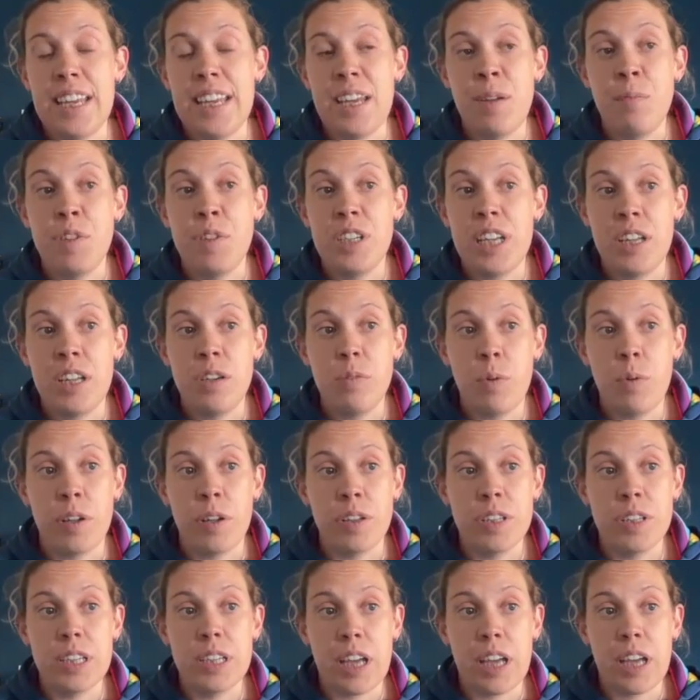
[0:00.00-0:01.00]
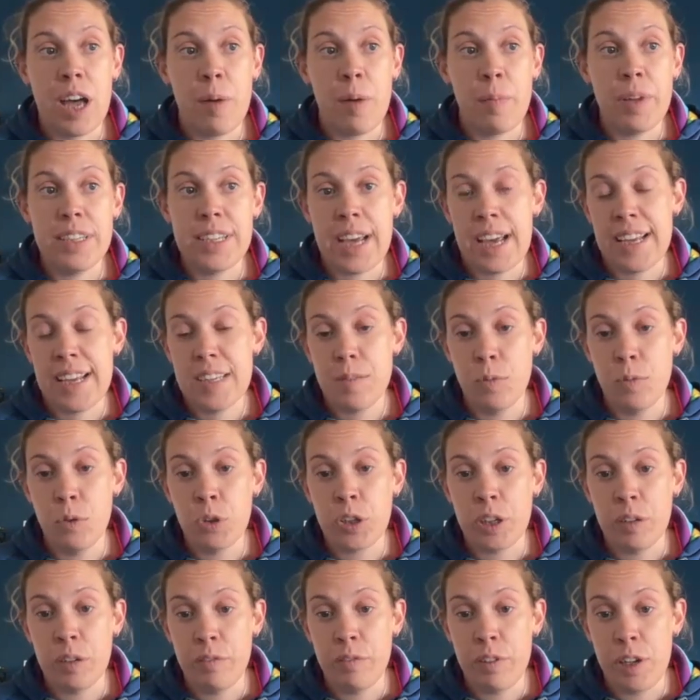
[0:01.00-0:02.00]
team did want to come and test
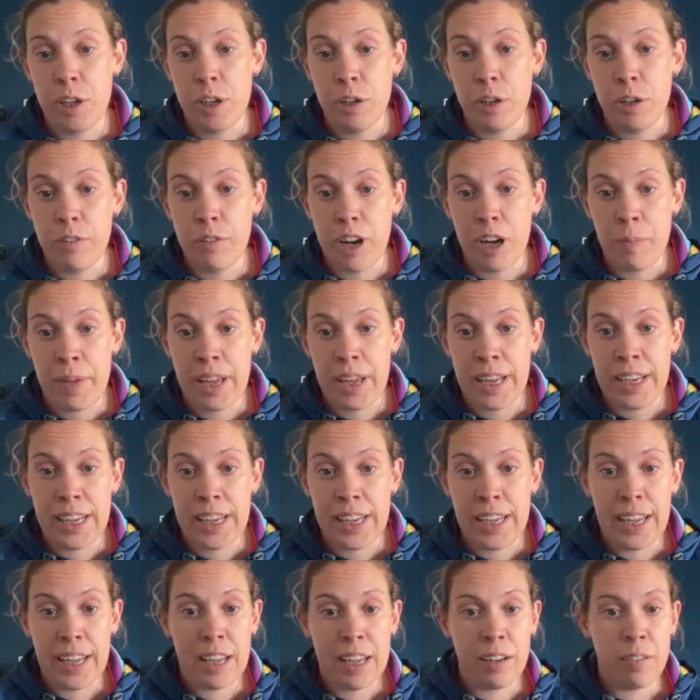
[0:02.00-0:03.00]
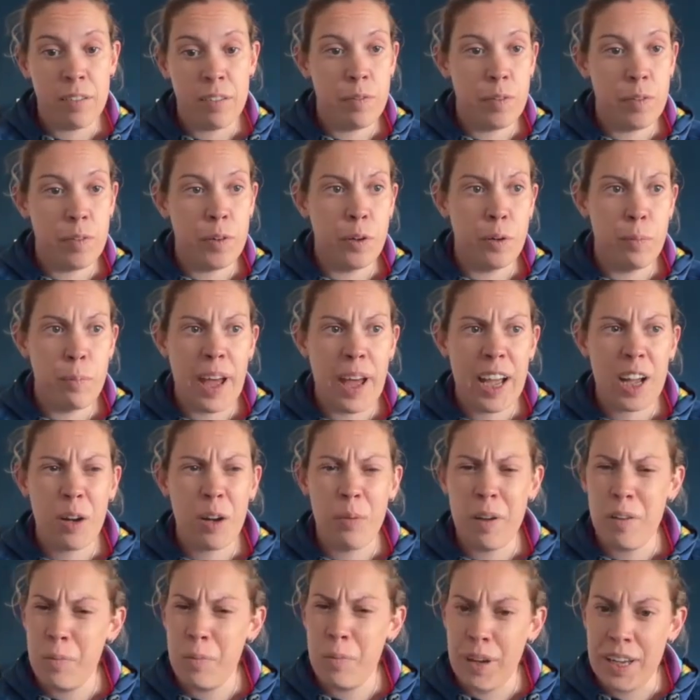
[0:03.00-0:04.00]
Morgan for Lou-Ferrari and for
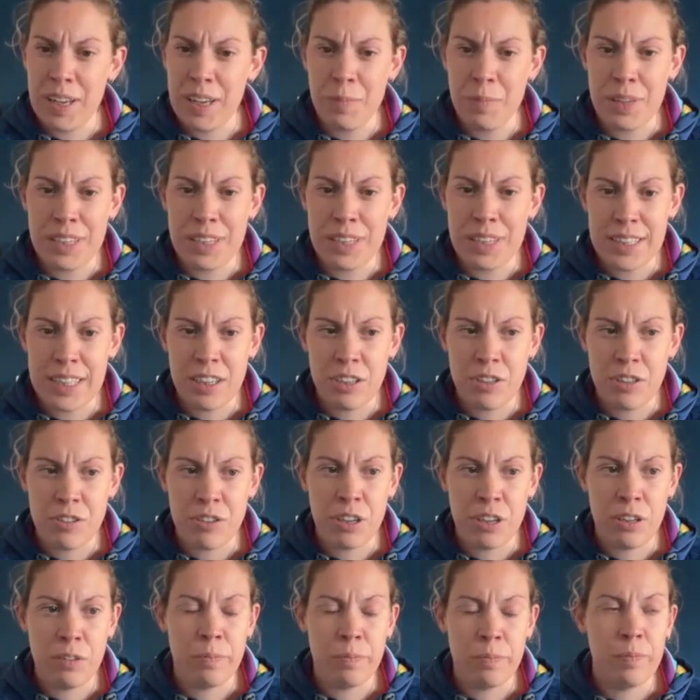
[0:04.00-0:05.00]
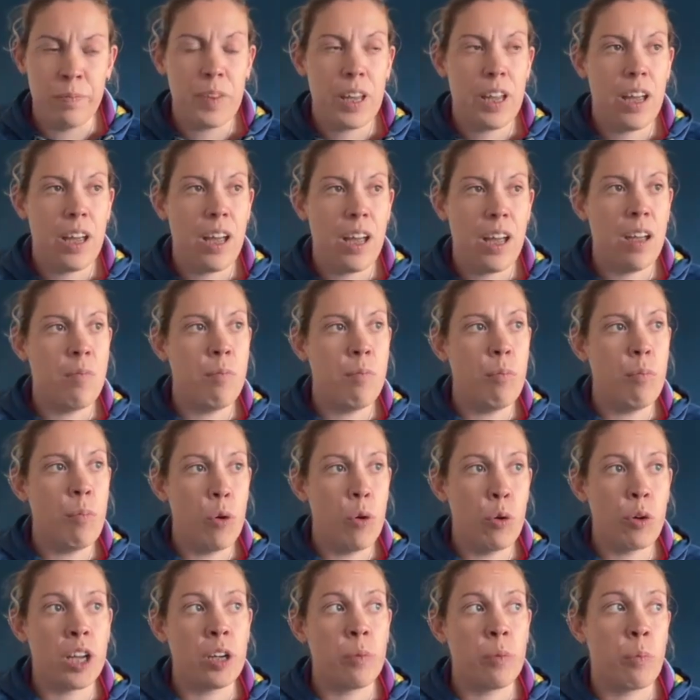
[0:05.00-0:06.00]
Beckwith-Weidman syndrome.
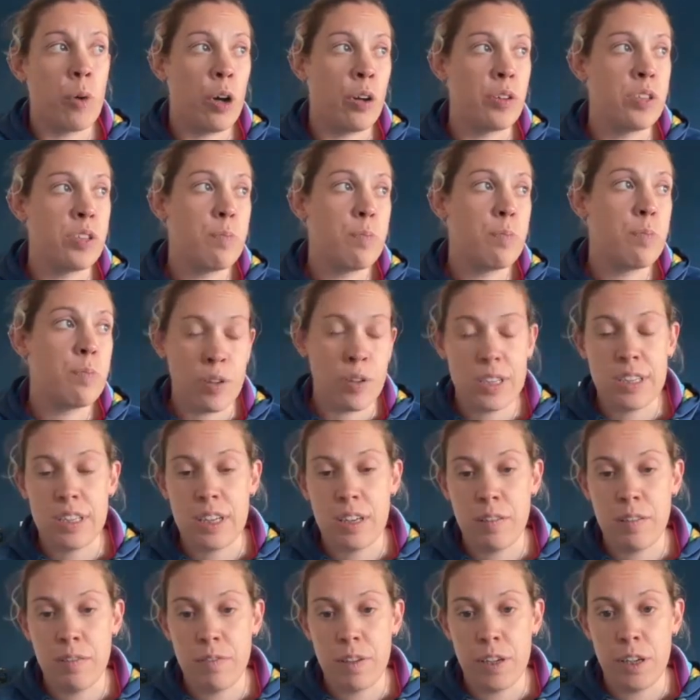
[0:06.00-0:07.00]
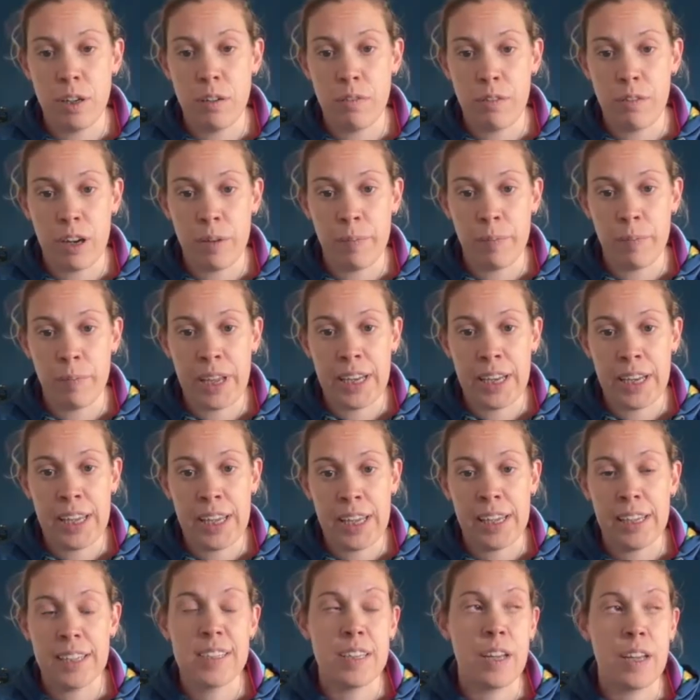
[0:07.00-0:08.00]
Morgan was positive for
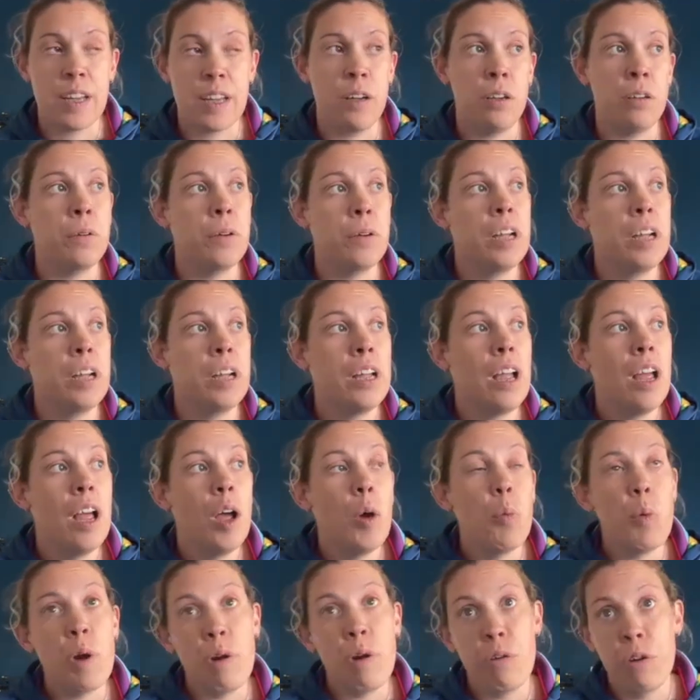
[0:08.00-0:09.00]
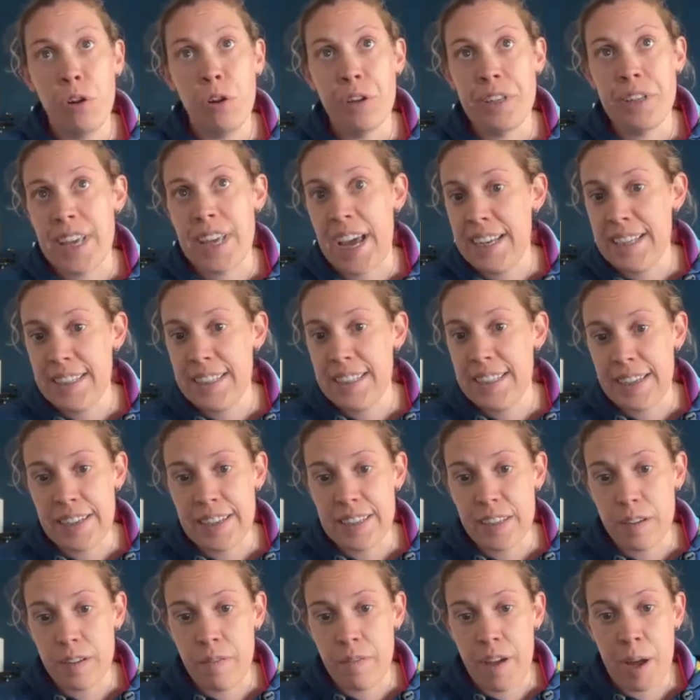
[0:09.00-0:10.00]
Lou-Ferrari, so we were all tested
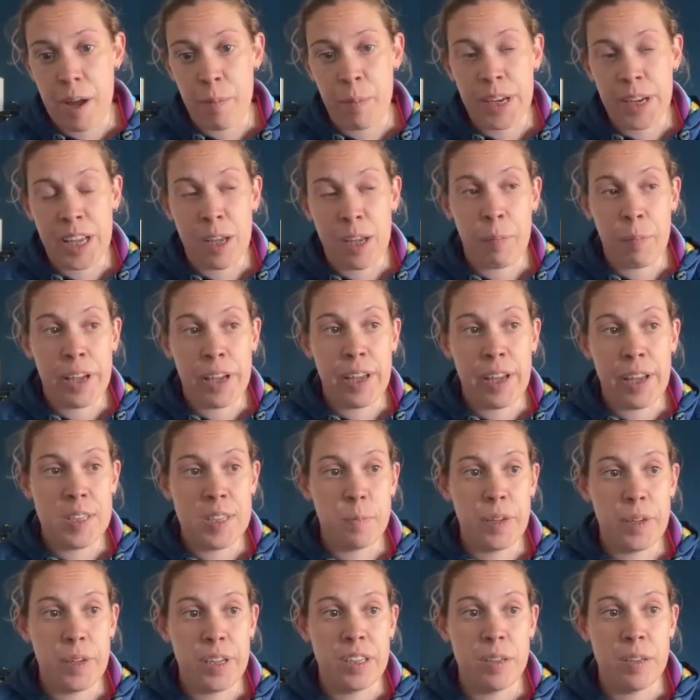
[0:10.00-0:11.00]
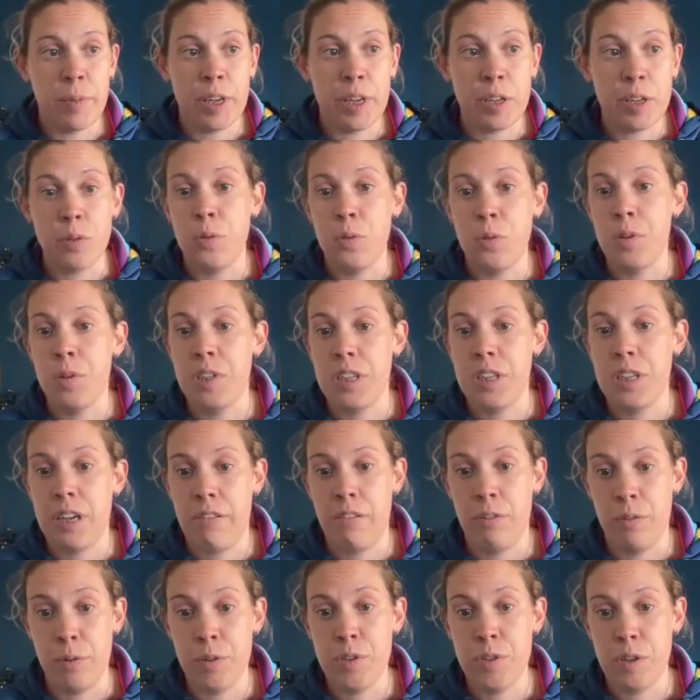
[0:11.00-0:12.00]
as a family, and my husband and my daughter
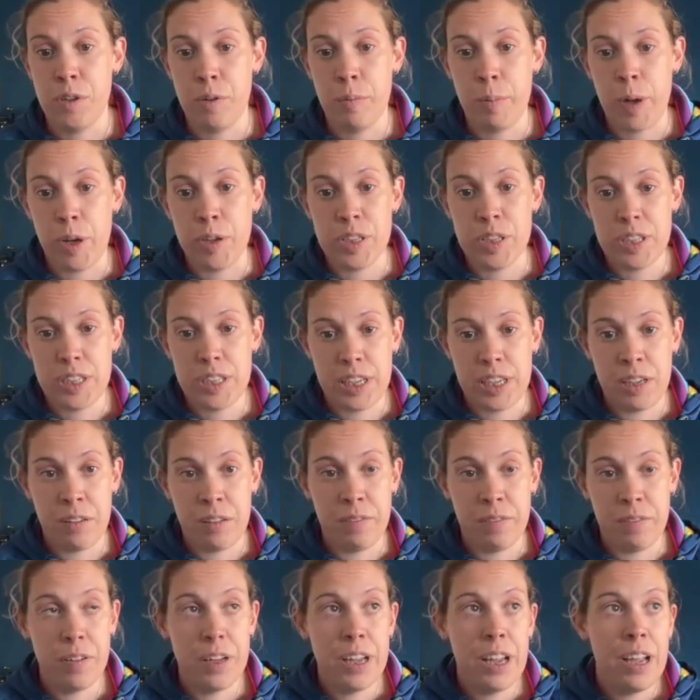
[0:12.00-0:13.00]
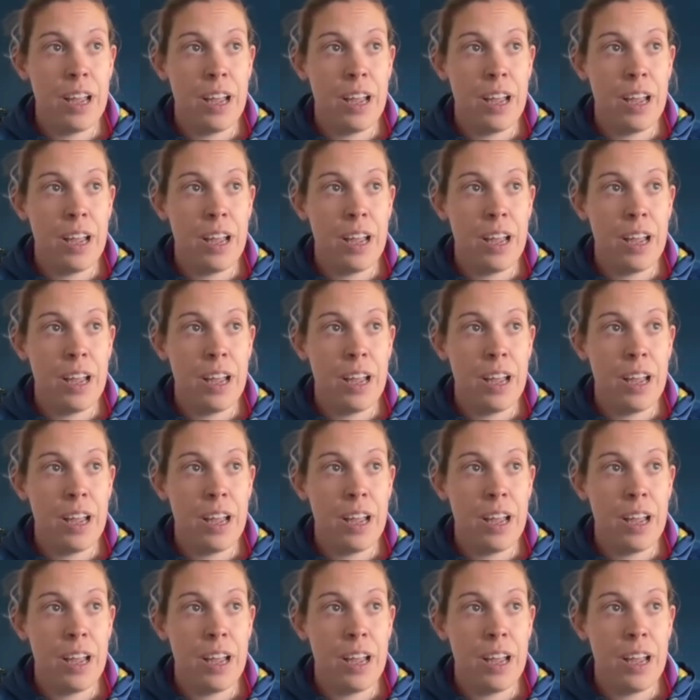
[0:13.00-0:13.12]
are also positive.